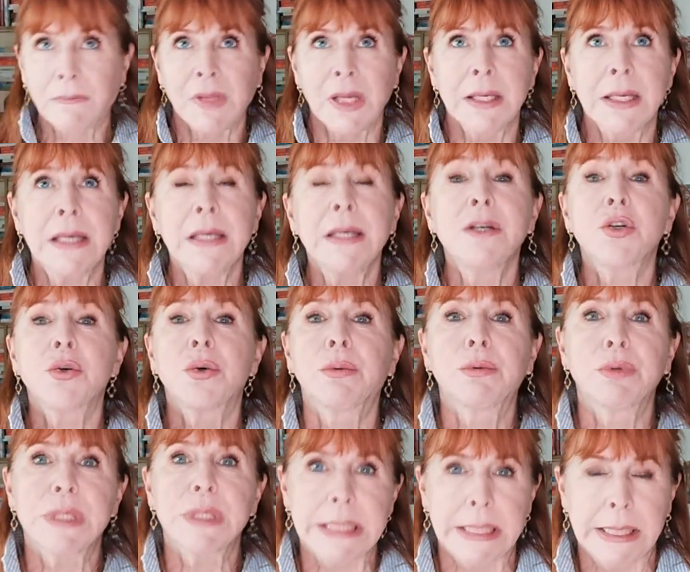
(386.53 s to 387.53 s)
get into a
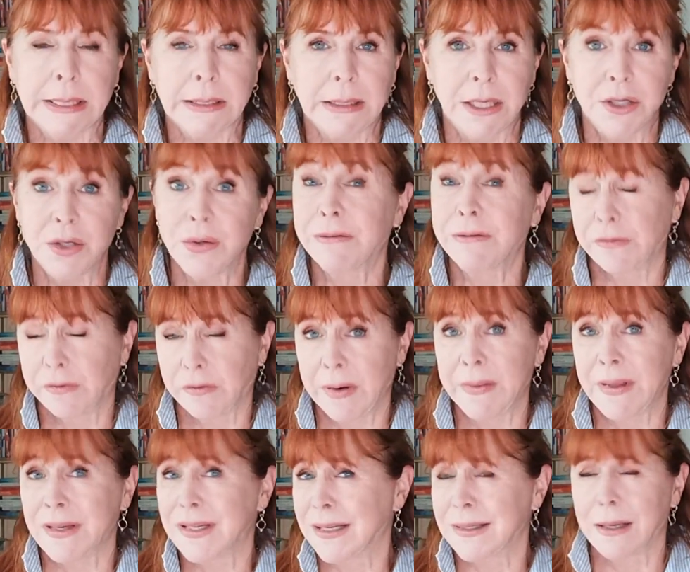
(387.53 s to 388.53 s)
routine. I do have a friend
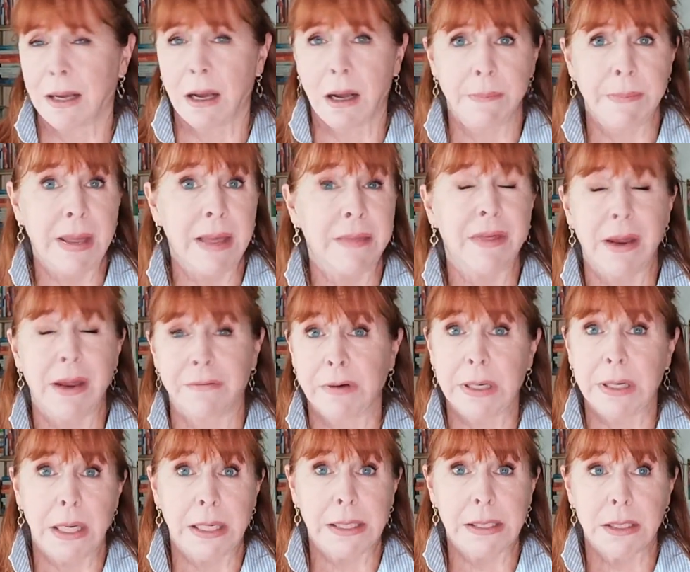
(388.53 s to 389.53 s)
that takes a hot bath every
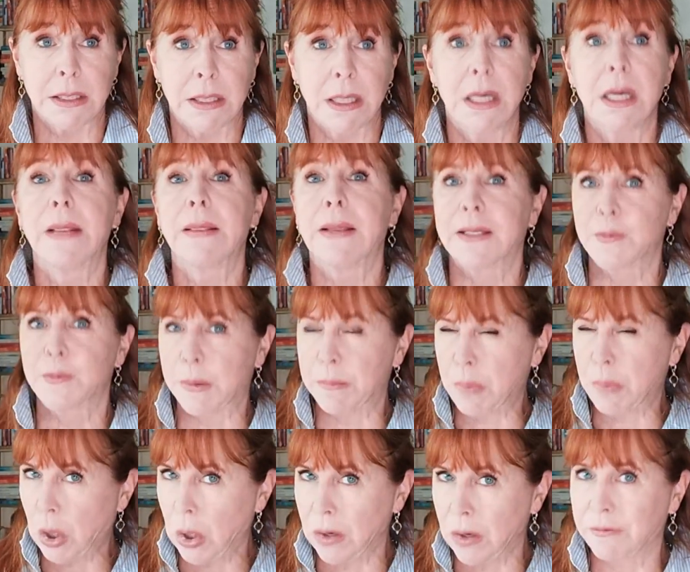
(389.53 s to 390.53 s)
night. That's been
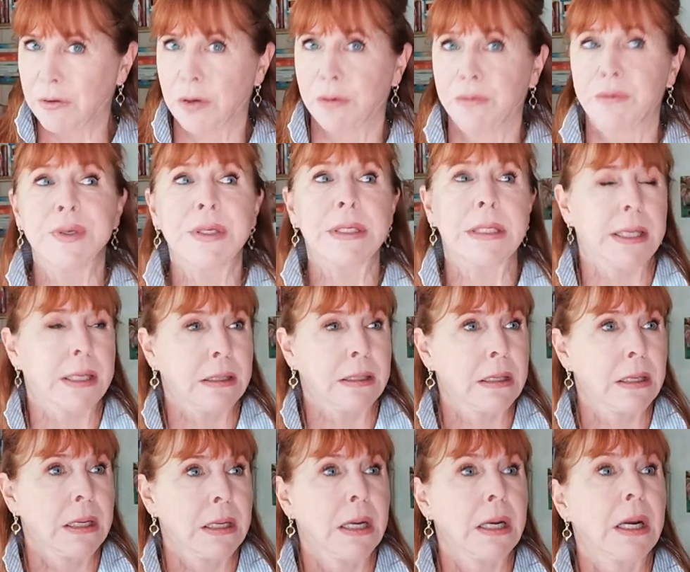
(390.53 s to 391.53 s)
part of her routine
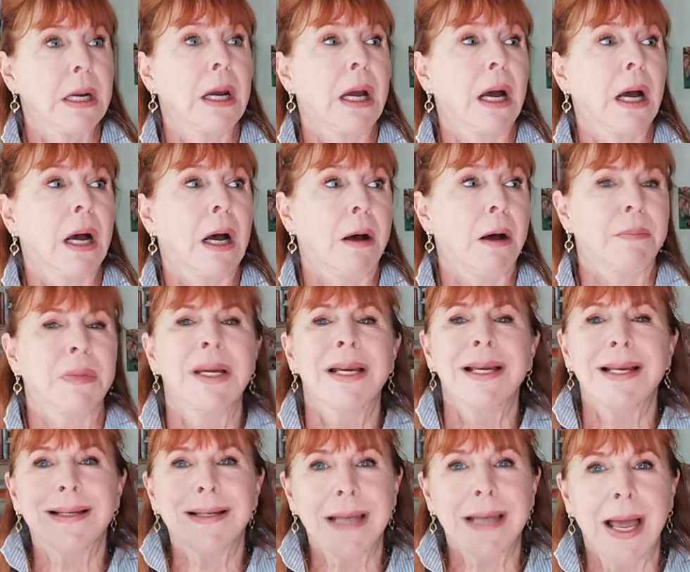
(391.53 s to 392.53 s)
um,
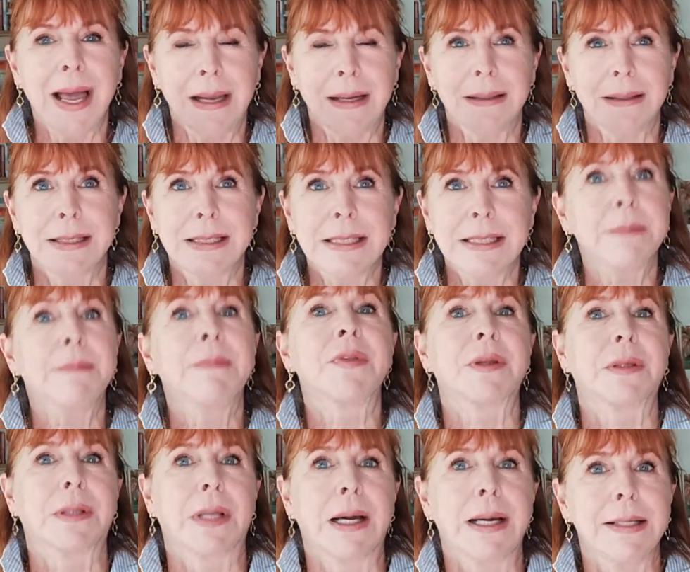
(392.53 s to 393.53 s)
dim the
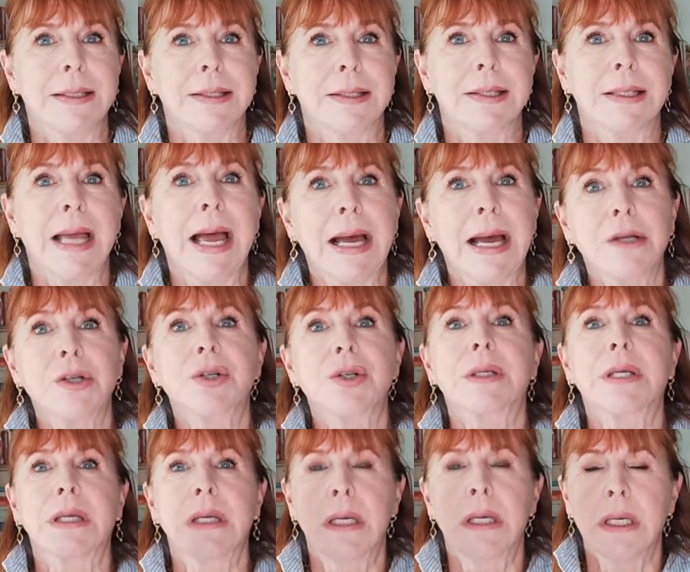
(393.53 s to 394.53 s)
lights,
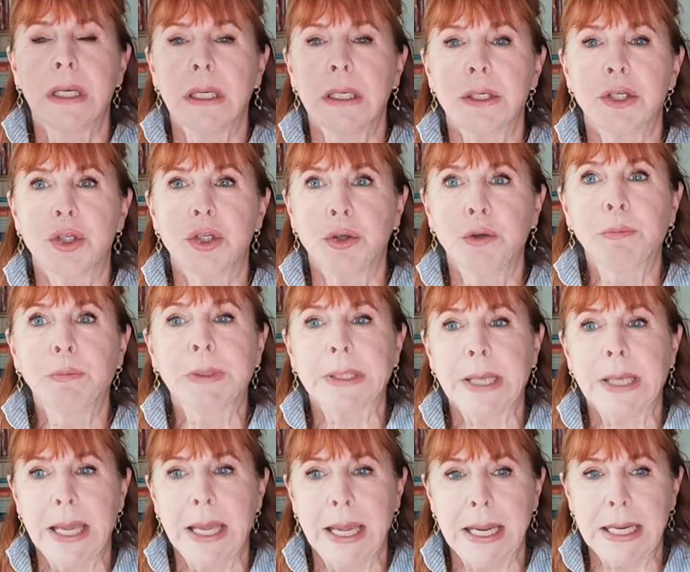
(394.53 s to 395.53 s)
actually
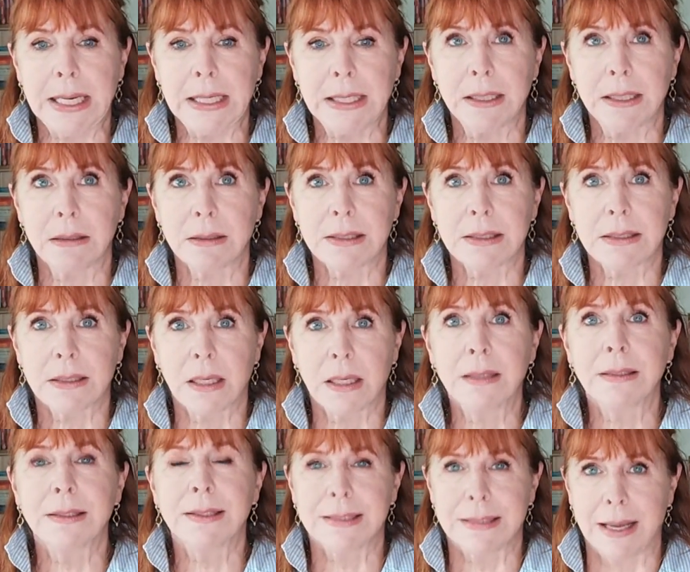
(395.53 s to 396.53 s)
duplicate
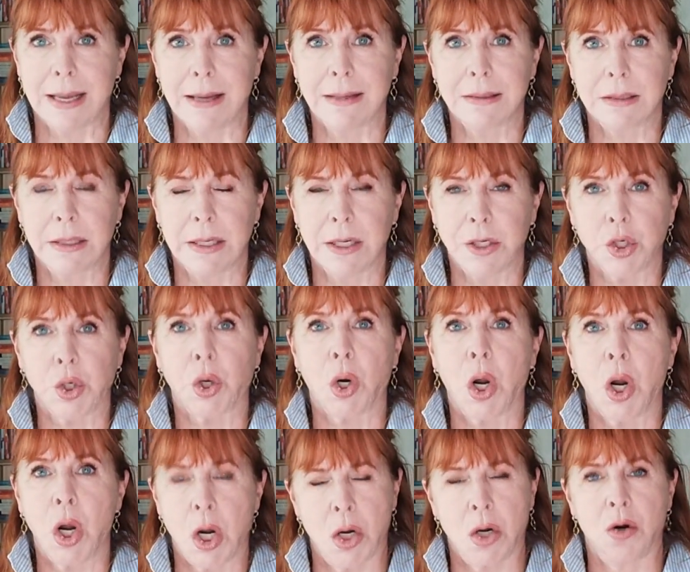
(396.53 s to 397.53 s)
sunset in your
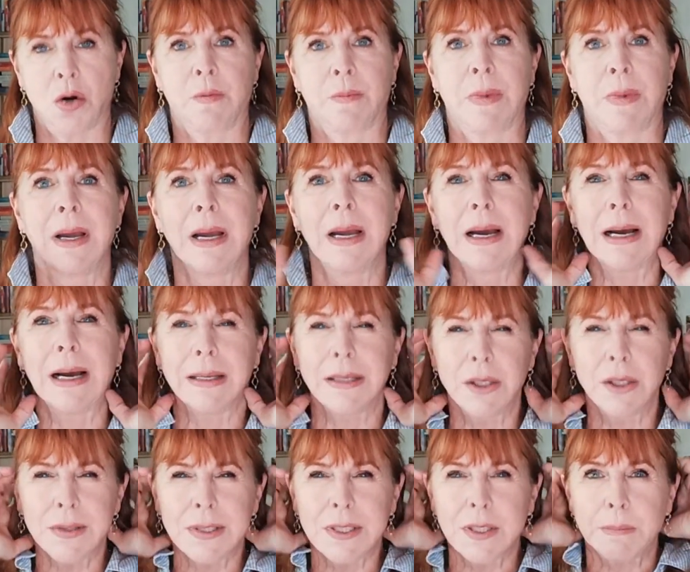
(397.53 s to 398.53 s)
home. It
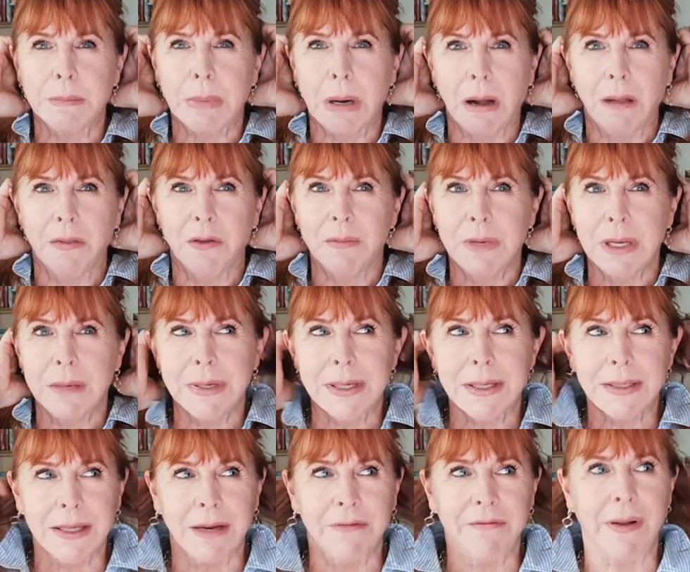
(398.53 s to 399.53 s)
used to bother me
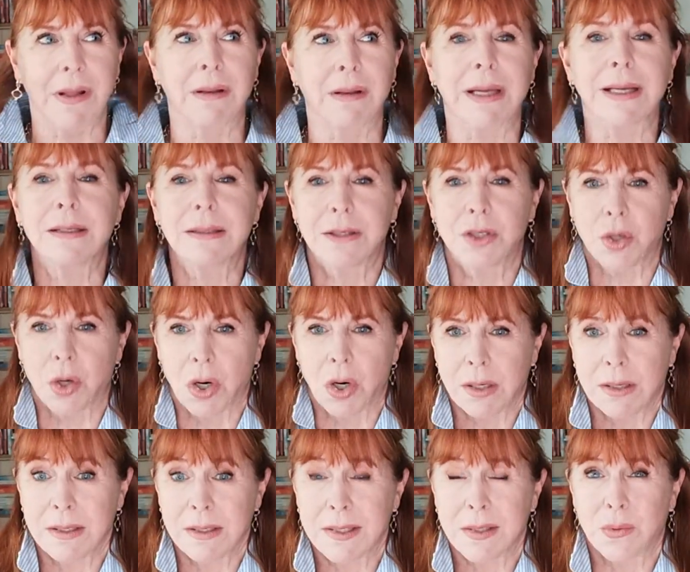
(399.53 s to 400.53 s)
because I felt like
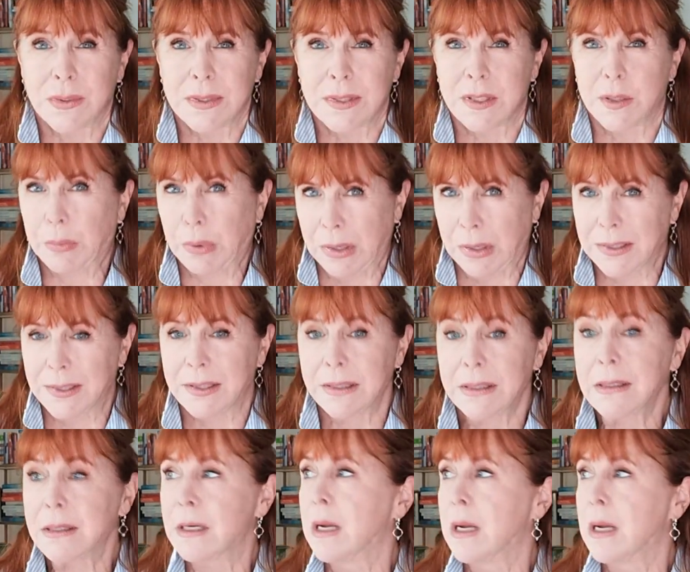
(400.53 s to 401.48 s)
darkness was depressing,